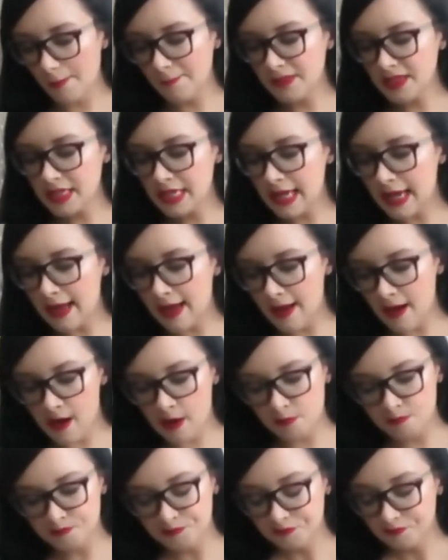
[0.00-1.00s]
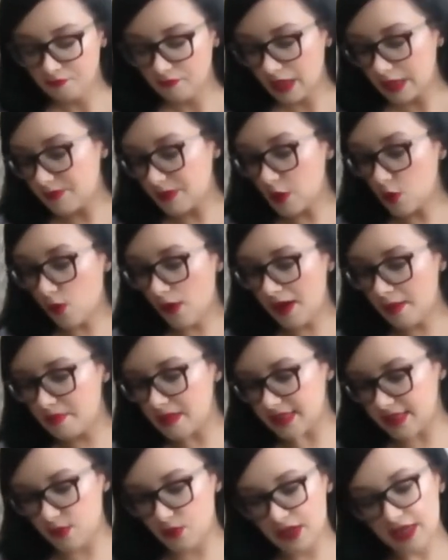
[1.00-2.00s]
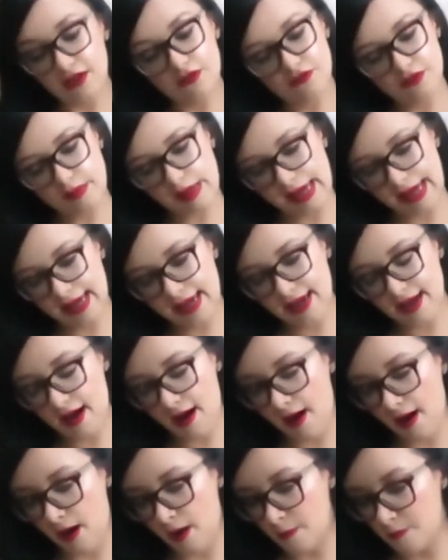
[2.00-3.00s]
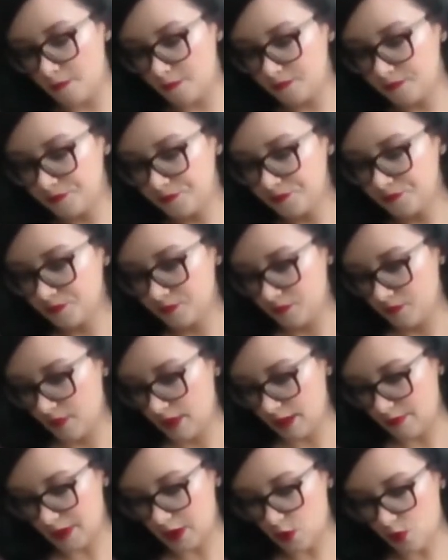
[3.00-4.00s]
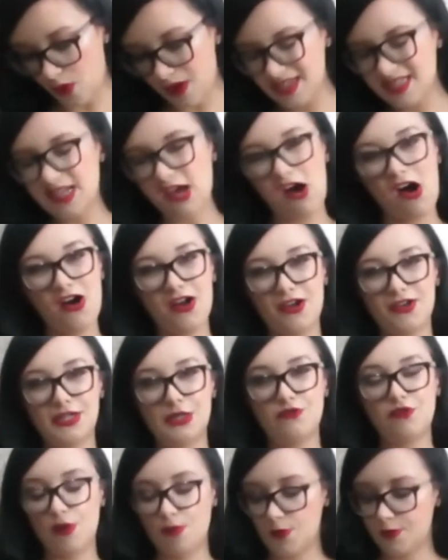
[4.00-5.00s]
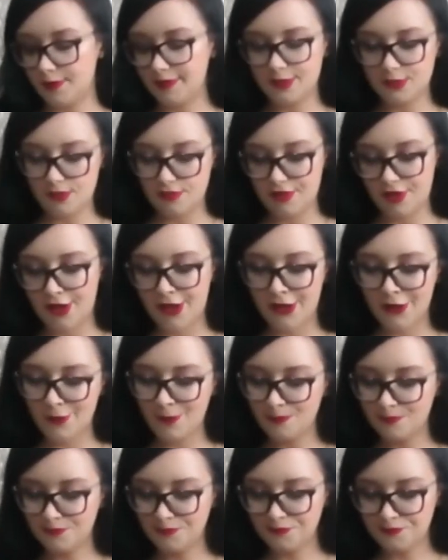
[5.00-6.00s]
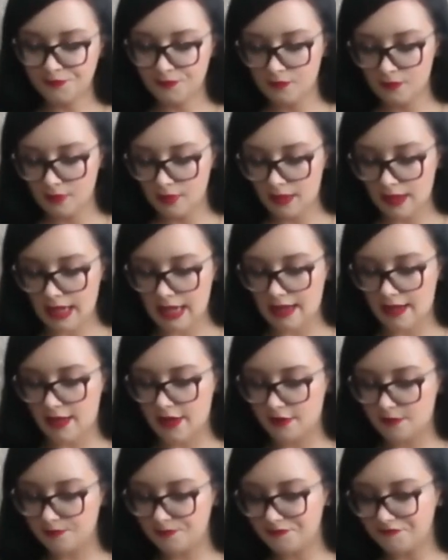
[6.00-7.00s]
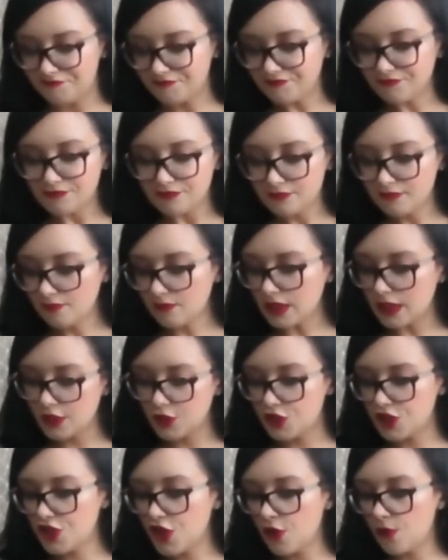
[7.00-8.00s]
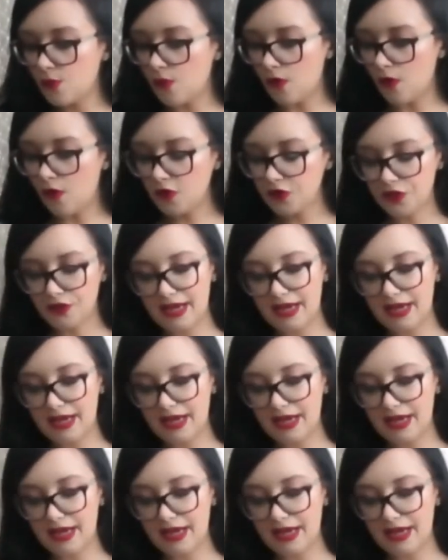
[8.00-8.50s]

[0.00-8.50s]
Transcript: But yeah, it's been quite a busy week for me. Been quite tired, if I'm honest with you. Do you know what?